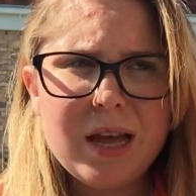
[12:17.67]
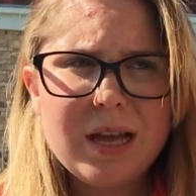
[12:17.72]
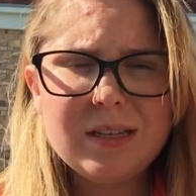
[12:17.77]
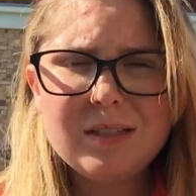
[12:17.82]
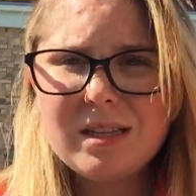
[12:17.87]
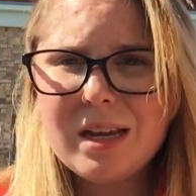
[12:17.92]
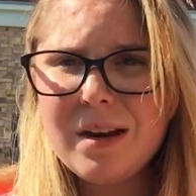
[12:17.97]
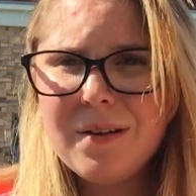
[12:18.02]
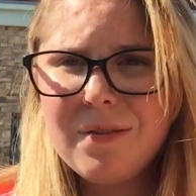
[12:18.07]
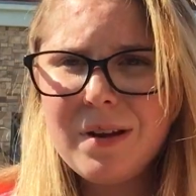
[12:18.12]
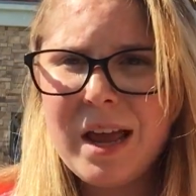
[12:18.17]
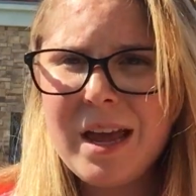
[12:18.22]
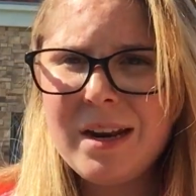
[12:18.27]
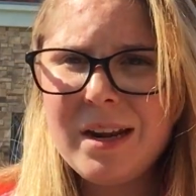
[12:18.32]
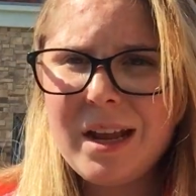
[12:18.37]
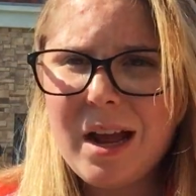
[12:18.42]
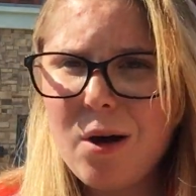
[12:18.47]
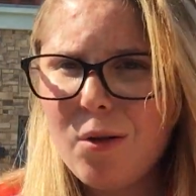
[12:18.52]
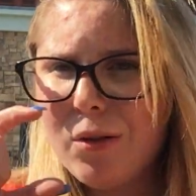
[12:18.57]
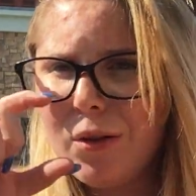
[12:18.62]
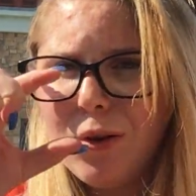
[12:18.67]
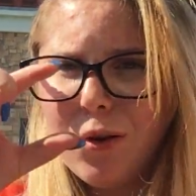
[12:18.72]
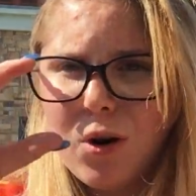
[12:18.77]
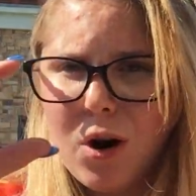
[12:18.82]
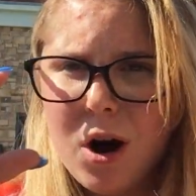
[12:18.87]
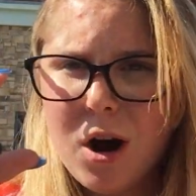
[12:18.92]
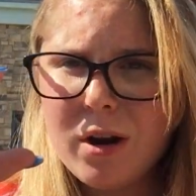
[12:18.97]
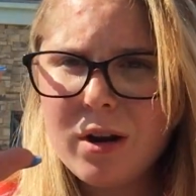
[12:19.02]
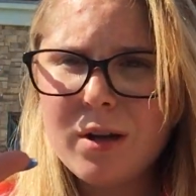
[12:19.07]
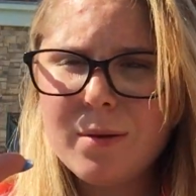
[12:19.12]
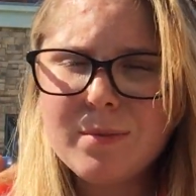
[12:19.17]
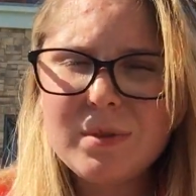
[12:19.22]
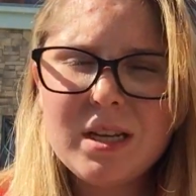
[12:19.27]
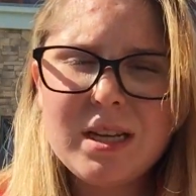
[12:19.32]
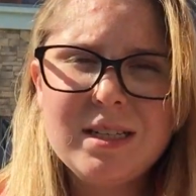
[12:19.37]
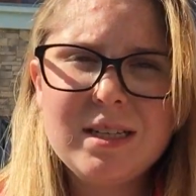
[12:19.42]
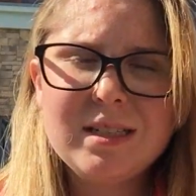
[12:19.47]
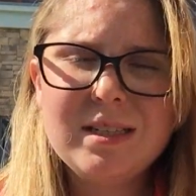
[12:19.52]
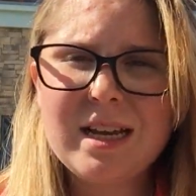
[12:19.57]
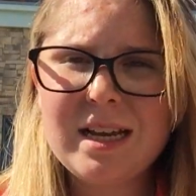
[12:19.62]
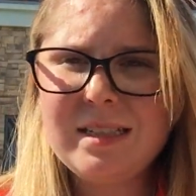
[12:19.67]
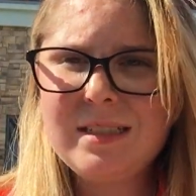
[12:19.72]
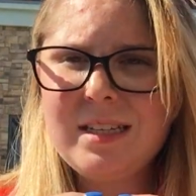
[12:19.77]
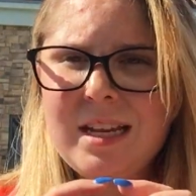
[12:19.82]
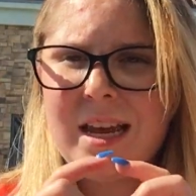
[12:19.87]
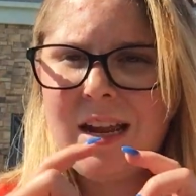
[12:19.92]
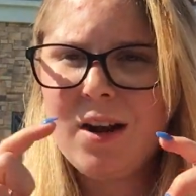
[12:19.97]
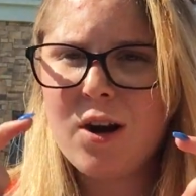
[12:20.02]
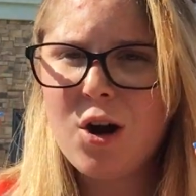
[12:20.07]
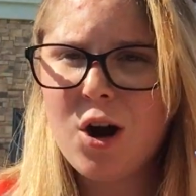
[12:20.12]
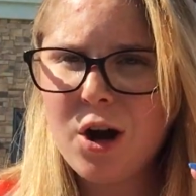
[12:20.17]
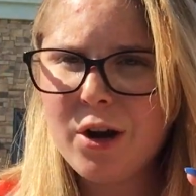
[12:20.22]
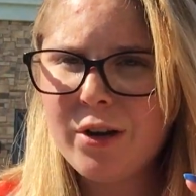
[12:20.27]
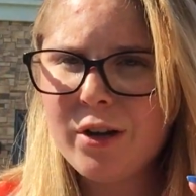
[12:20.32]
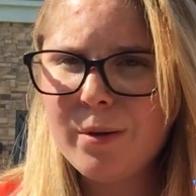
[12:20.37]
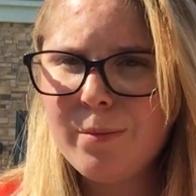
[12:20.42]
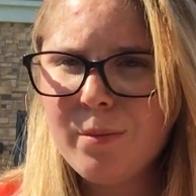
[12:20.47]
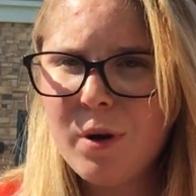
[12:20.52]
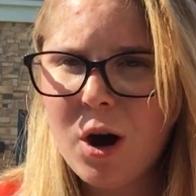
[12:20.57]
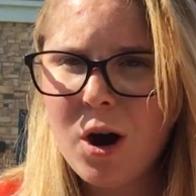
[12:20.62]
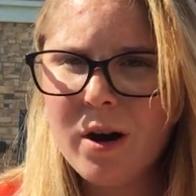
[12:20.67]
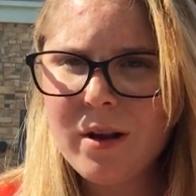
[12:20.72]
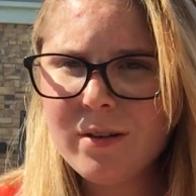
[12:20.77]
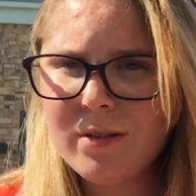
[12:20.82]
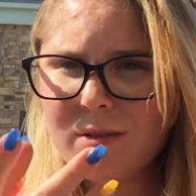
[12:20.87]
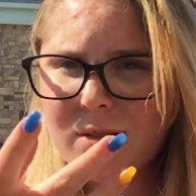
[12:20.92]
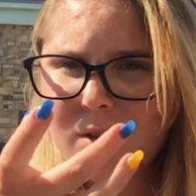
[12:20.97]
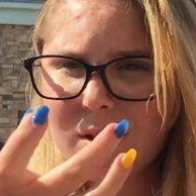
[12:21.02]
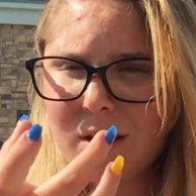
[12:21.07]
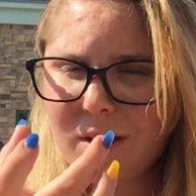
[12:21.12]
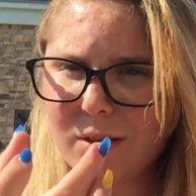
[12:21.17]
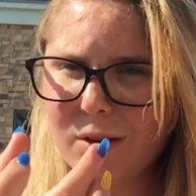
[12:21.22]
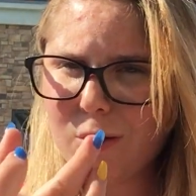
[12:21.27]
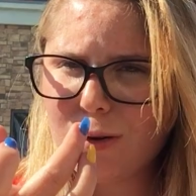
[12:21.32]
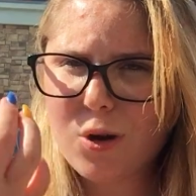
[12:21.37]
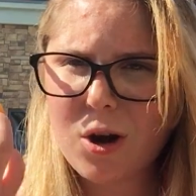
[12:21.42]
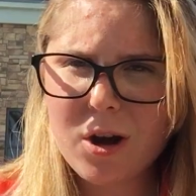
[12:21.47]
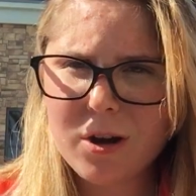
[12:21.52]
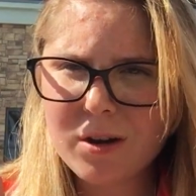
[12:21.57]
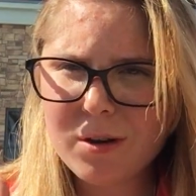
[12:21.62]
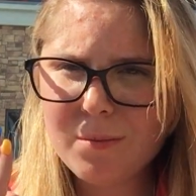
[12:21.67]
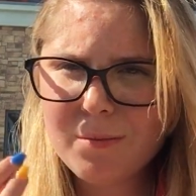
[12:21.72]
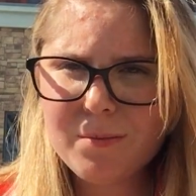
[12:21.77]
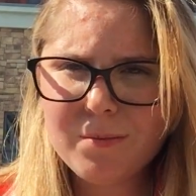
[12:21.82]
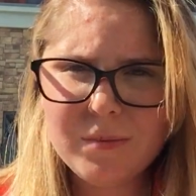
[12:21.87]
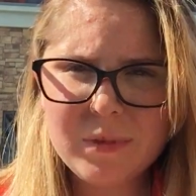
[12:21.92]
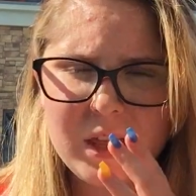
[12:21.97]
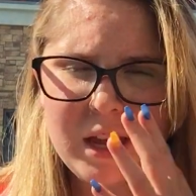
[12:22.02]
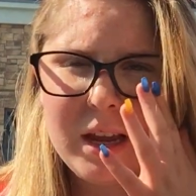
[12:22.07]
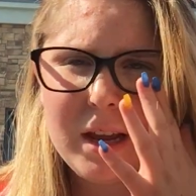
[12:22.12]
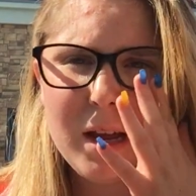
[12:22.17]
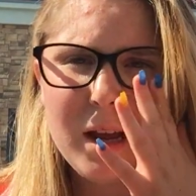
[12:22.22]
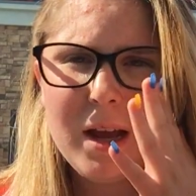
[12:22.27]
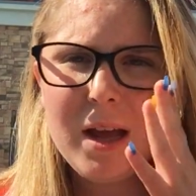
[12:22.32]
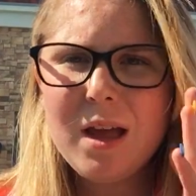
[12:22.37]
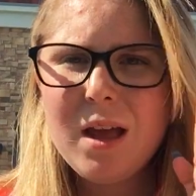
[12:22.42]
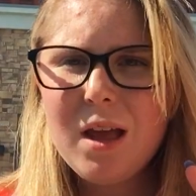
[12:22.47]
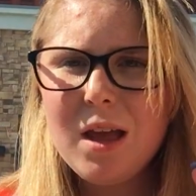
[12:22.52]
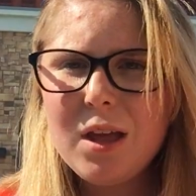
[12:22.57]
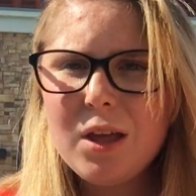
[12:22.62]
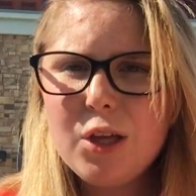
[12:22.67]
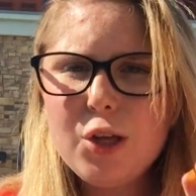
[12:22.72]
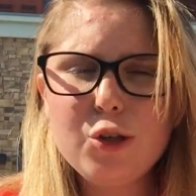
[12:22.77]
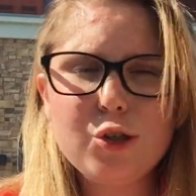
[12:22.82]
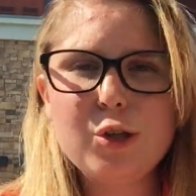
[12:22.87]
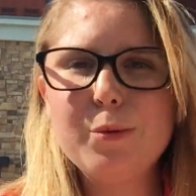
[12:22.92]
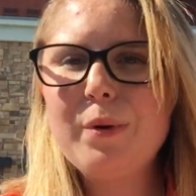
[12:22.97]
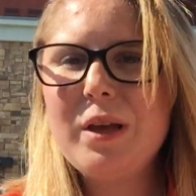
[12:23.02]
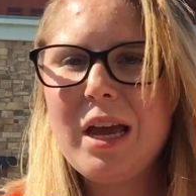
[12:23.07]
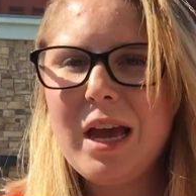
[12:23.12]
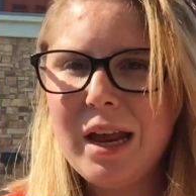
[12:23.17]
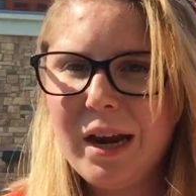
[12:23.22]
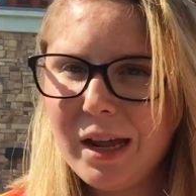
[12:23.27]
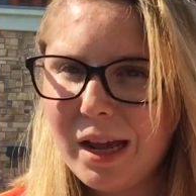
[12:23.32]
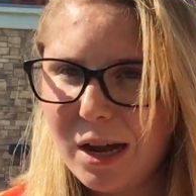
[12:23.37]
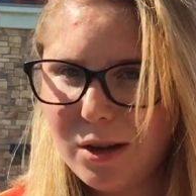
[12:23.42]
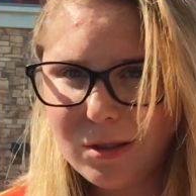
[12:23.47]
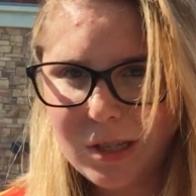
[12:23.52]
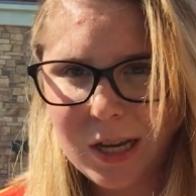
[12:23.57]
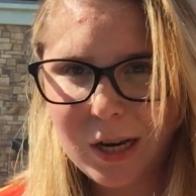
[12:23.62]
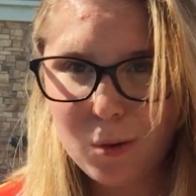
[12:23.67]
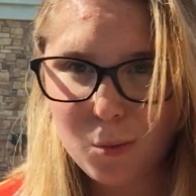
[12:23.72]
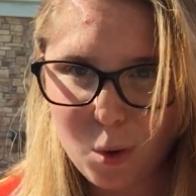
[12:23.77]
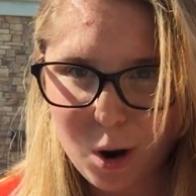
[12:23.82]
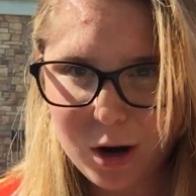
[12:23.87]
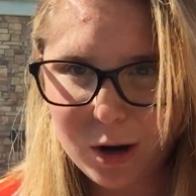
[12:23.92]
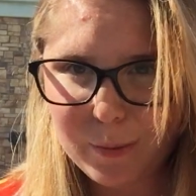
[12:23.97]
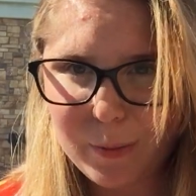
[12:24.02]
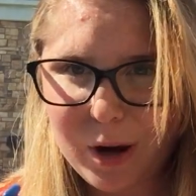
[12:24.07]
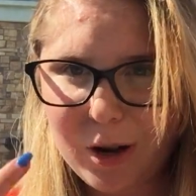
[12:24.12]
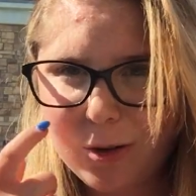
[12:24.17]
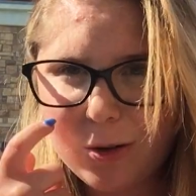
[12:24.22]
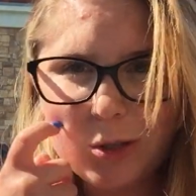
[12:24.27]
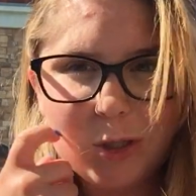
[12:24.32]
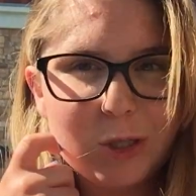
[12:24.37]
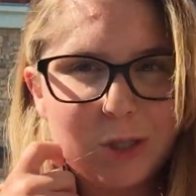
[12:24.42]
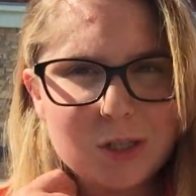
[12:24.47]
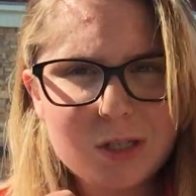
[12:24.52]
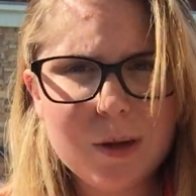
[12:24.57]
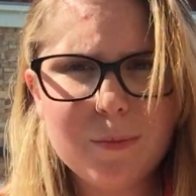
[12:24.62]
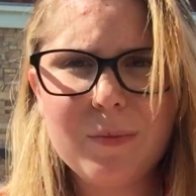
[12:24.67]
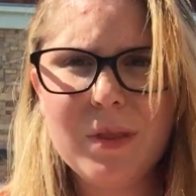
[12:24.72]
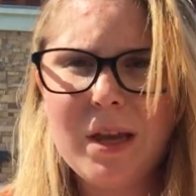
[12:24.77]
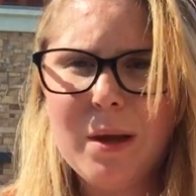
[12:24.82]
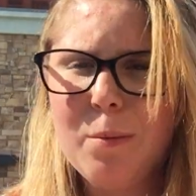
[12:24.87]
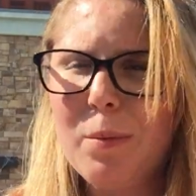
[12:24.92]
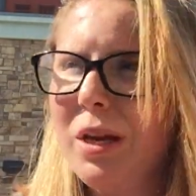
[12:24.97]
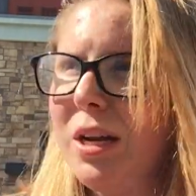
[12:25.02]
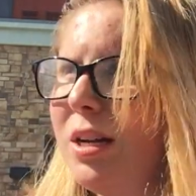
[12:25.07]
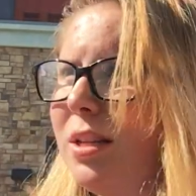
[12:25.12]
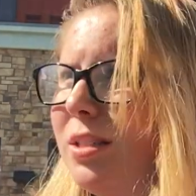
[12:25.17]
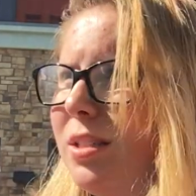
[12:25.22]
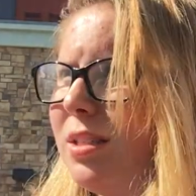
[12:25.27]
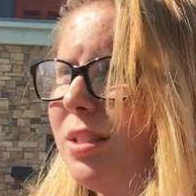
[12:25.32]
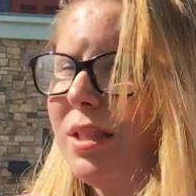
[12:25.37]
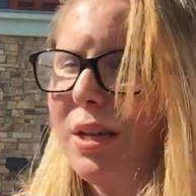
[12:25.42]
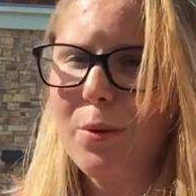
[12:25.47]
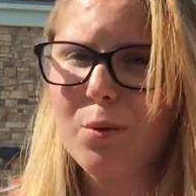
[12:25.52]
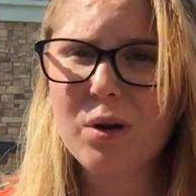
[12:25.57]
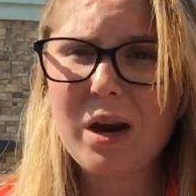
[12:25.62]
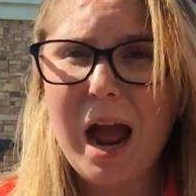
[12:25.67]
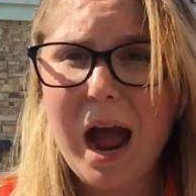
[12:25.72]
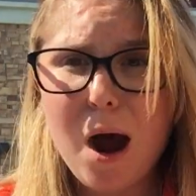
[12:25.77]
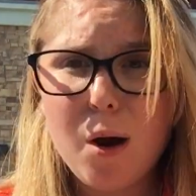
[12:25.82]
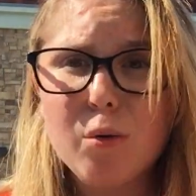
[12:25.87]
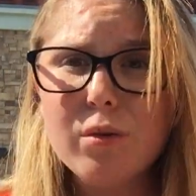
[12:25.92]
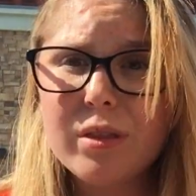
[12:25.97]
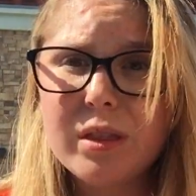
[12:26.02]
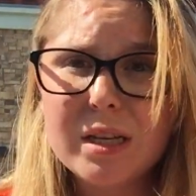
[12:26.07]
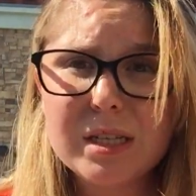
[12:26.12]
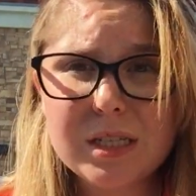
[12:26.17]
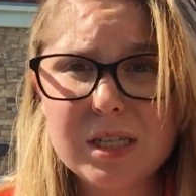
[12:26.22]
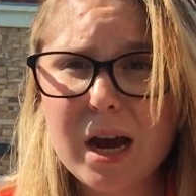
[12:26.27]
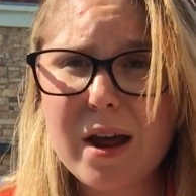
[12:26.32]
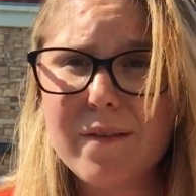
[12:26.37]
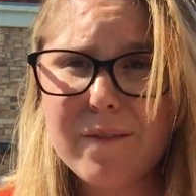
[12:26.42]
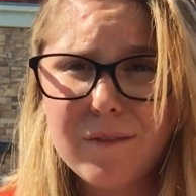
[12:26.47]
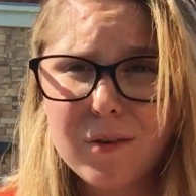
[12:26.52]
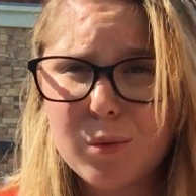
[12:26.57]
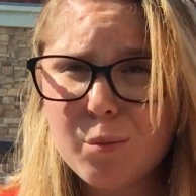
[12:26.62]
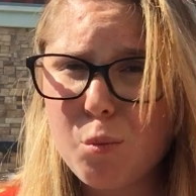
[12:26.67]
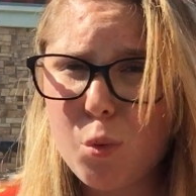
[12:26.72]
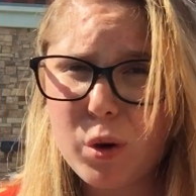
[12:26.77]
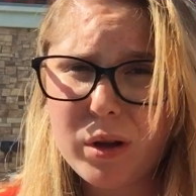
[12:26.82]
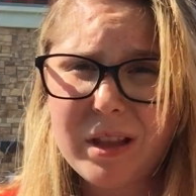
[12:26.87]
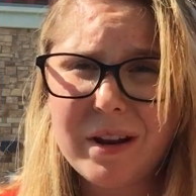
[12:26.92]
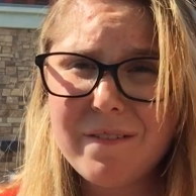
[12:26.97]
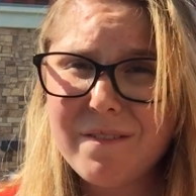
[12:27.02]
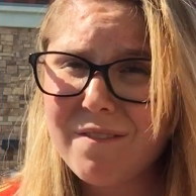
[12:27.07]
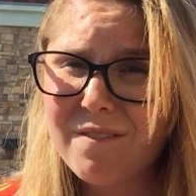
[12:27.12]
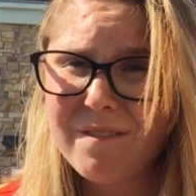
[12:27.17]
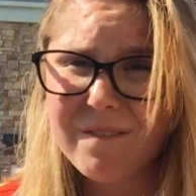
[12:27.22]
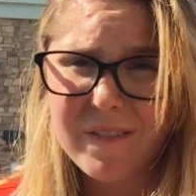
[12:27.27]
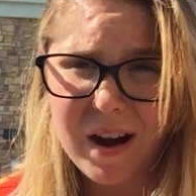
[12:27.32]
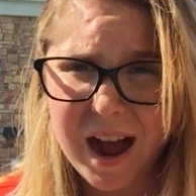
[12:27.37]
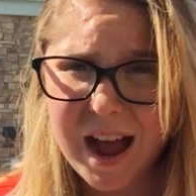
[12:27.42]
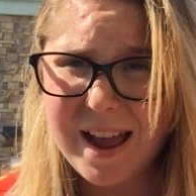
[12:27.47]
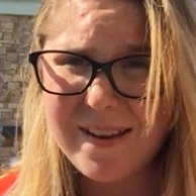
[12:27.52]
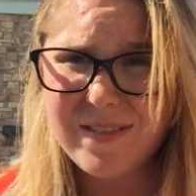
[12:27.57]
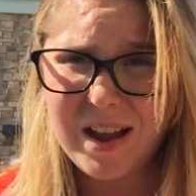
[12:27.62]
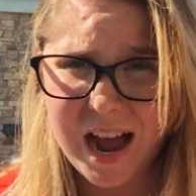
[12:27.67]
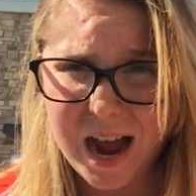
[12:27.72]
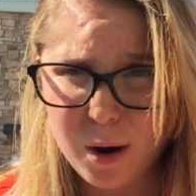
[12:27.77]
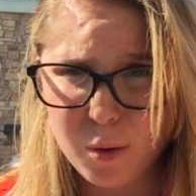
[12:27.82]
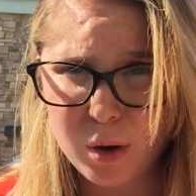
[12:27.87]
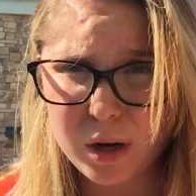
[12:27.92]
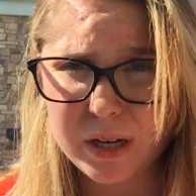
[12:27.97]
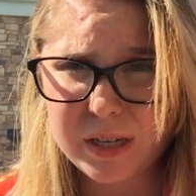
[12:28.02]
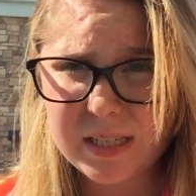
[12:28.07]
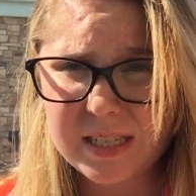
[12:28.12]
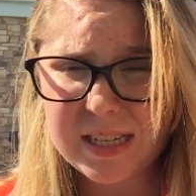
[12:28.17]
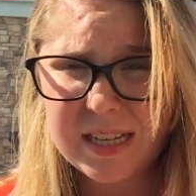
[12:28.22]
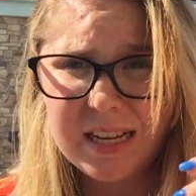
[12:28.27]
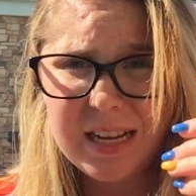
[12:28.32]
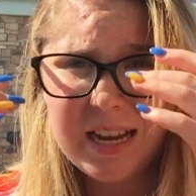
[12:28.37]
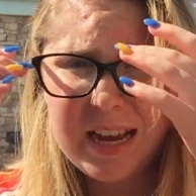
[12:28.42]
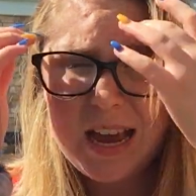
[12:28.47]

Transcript: instead of handing out little condoms, because it said Tana condom on a little condom thing, you should be handing out Tana water bottles or something, because they were out in the sun for more than 5 hours.